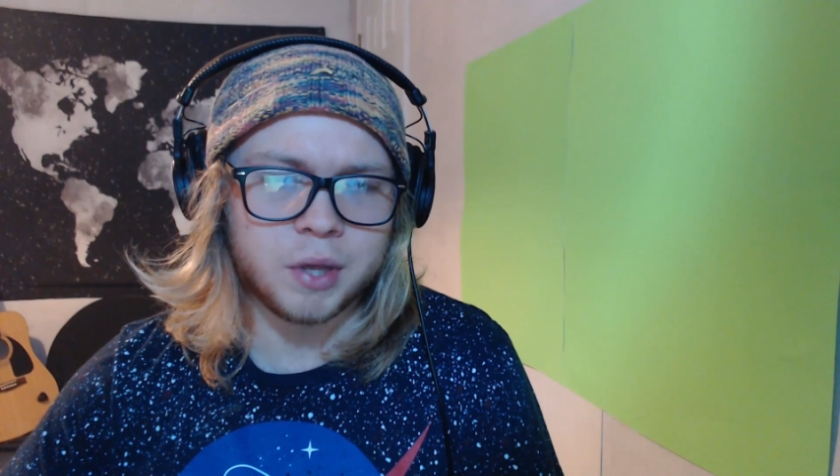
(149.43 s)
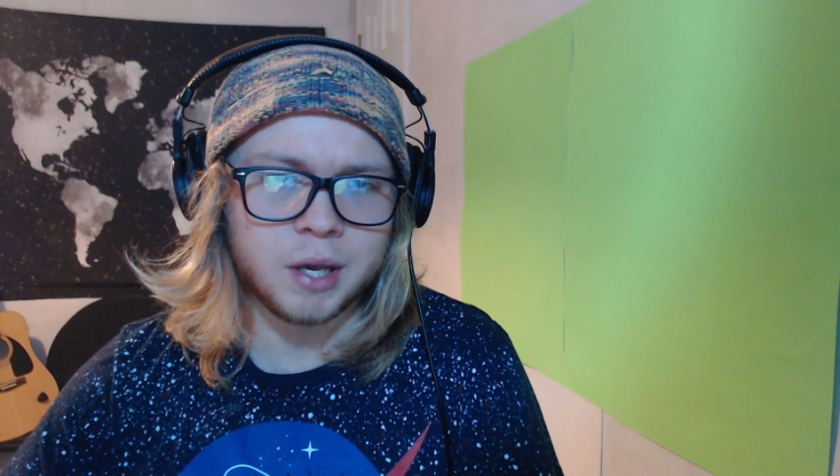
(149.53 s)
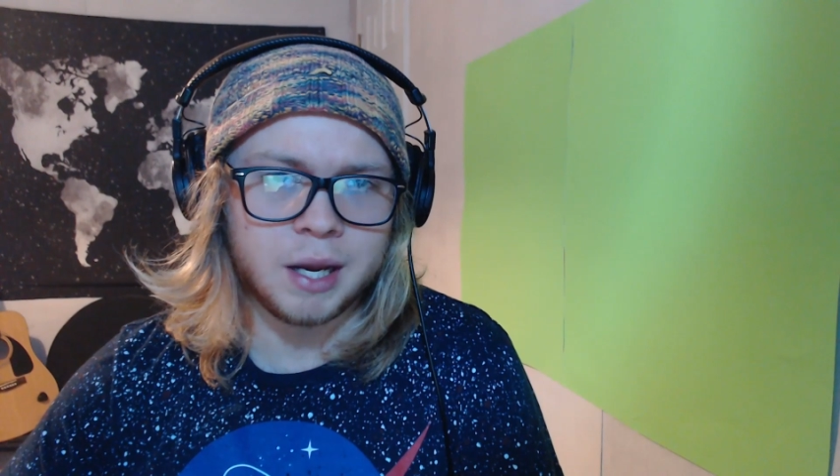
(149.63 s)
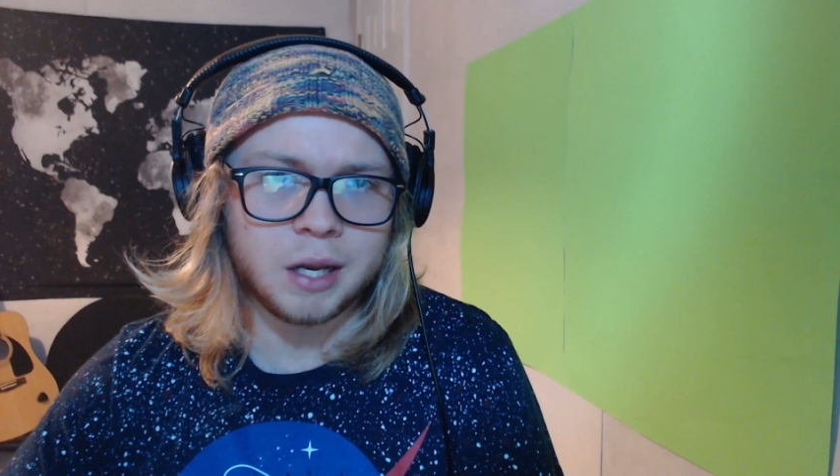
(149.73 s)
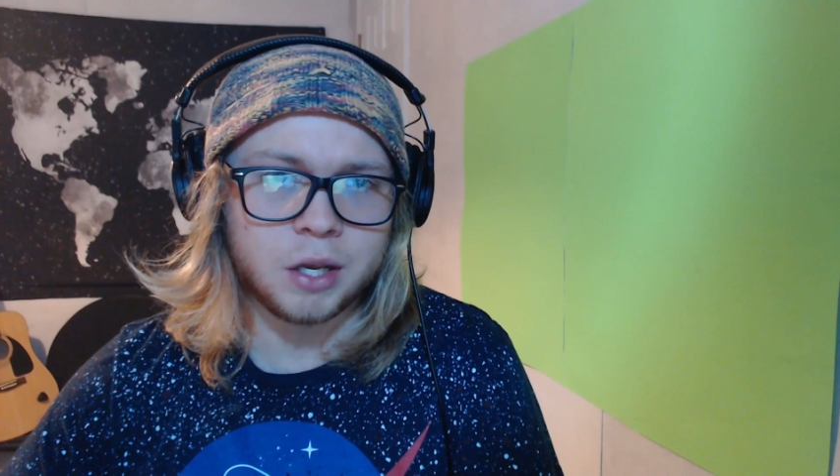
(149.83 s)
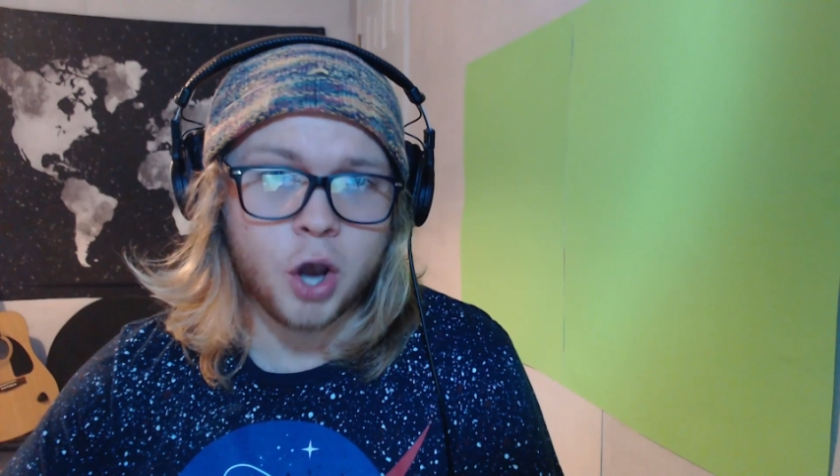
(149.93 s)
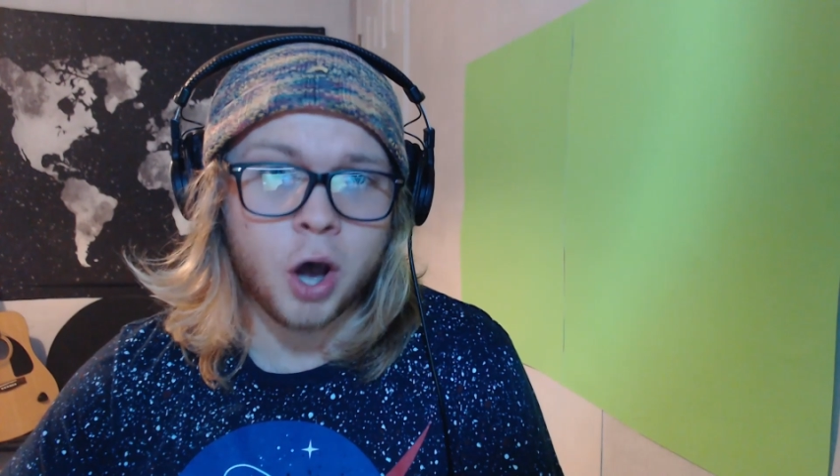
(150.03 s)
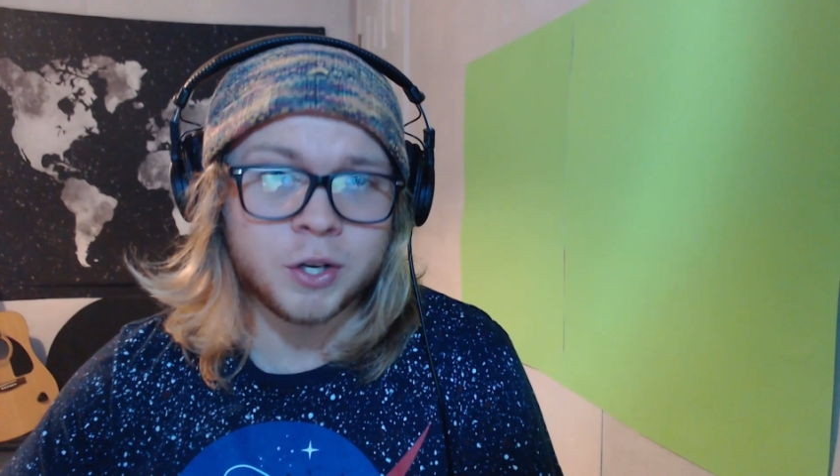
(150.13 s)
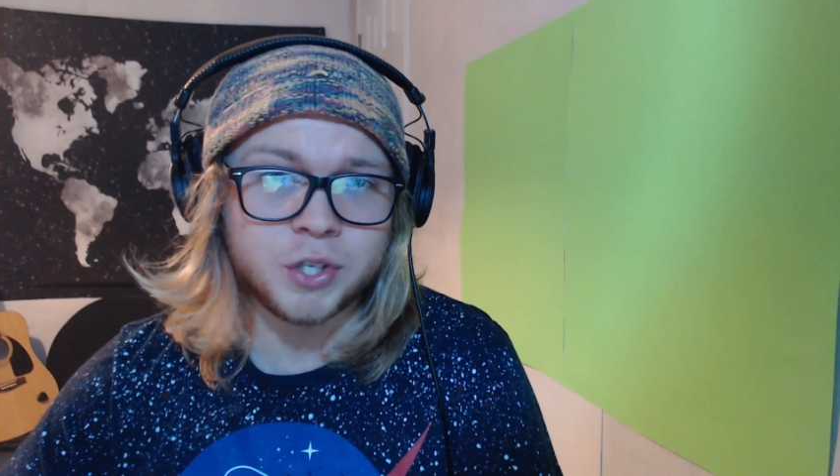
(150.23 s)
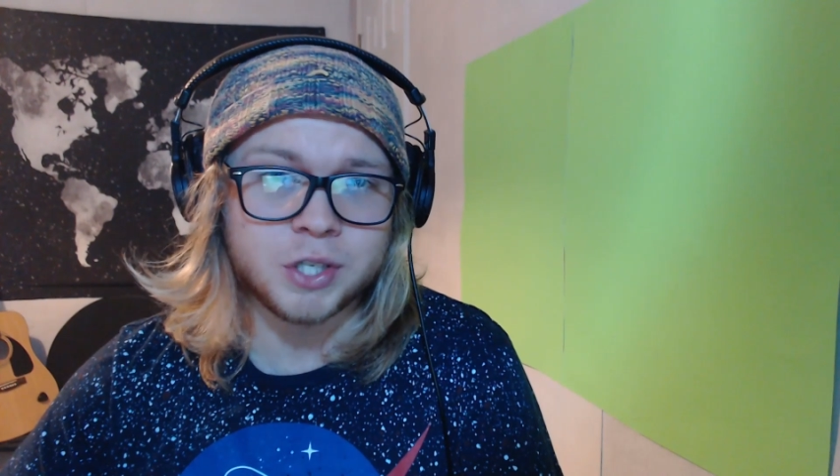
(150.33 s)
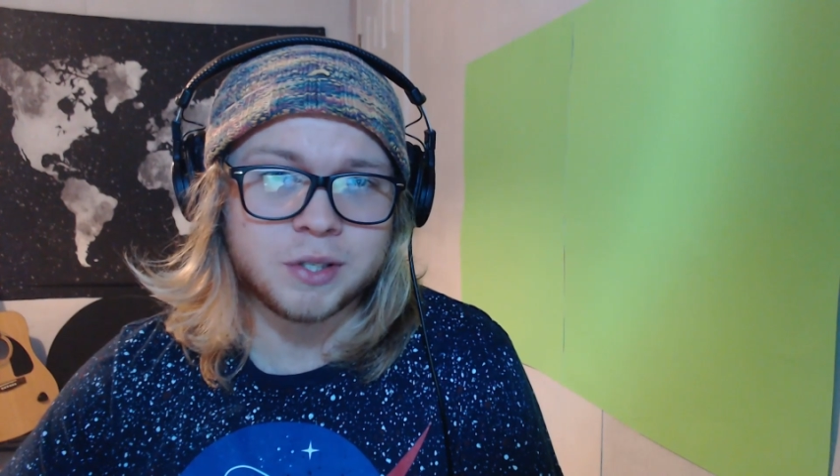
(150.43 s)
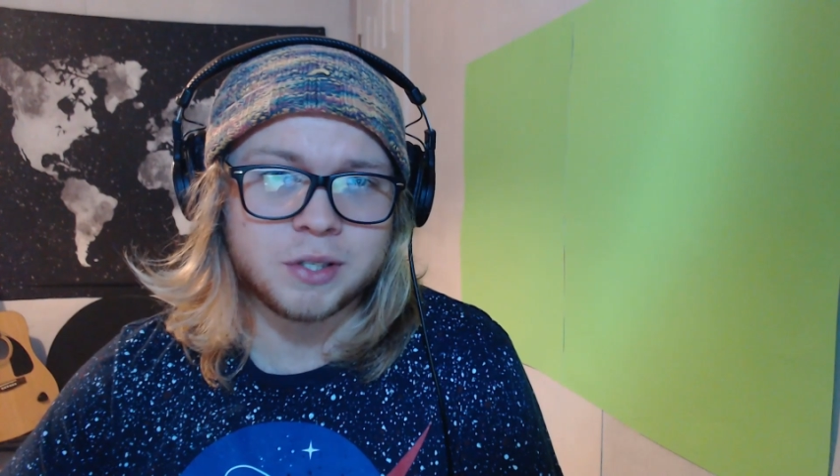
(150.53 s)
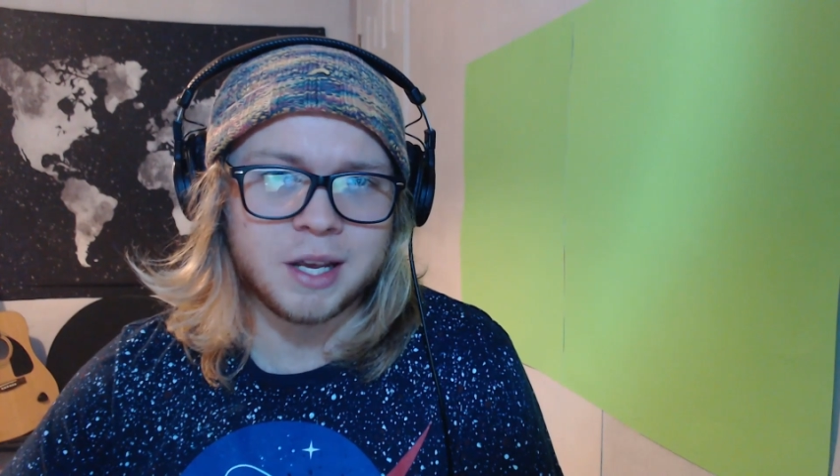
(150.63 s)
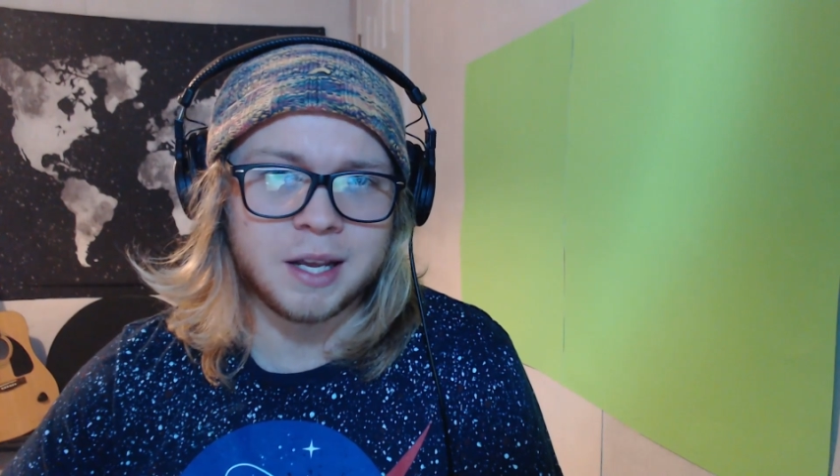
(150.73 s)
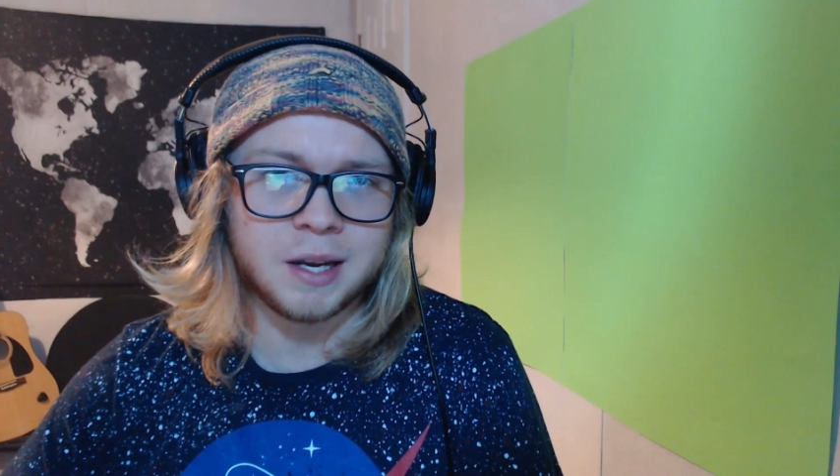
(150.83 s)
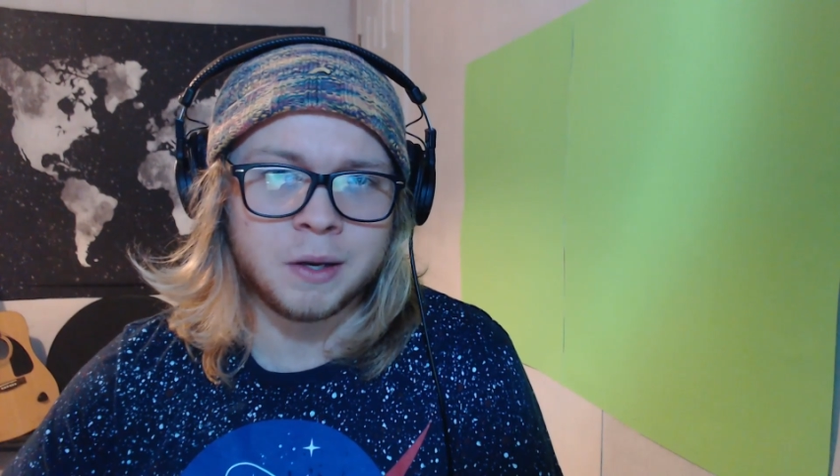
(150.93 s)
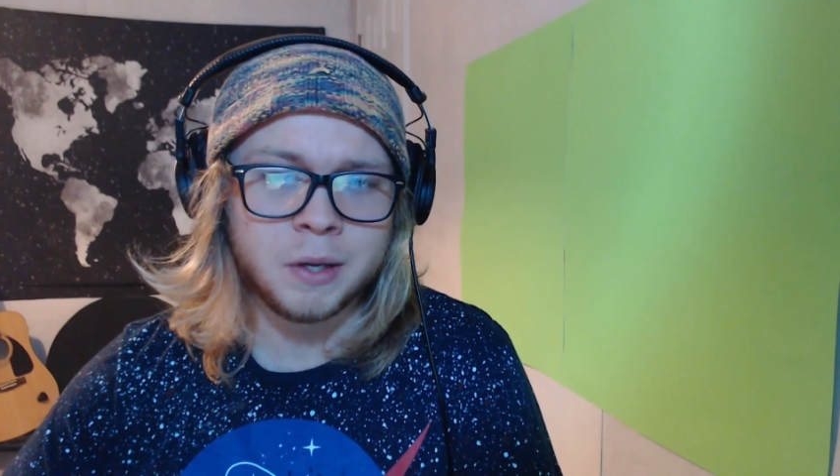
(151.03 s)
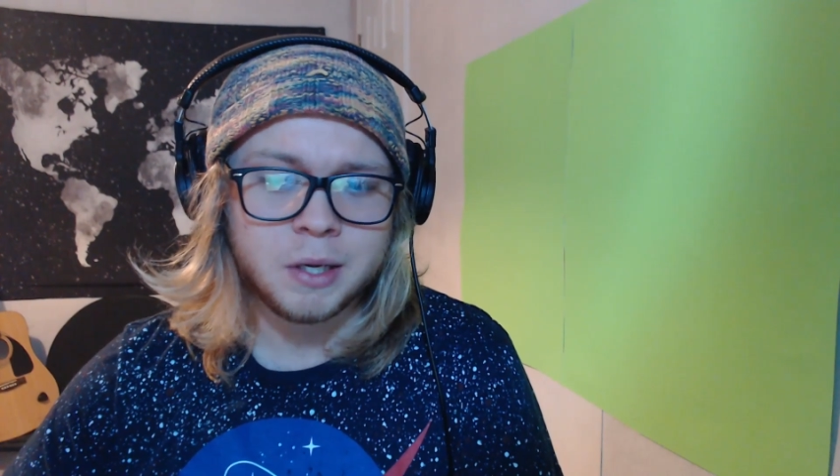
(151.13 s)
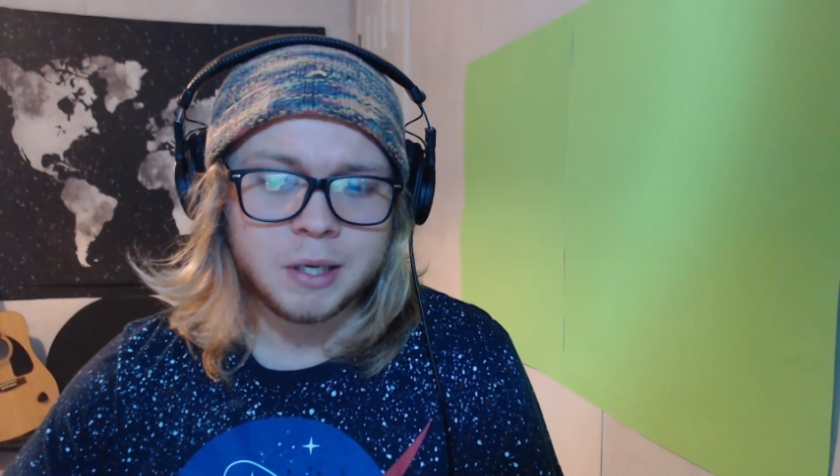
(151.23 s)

a conscience and